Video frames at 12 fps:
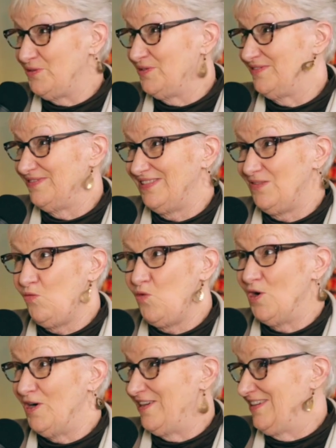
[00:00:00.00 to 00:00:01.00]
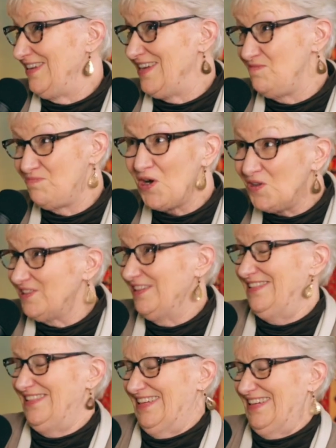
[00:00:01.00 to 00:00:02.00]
That's amazing. Work in Poland.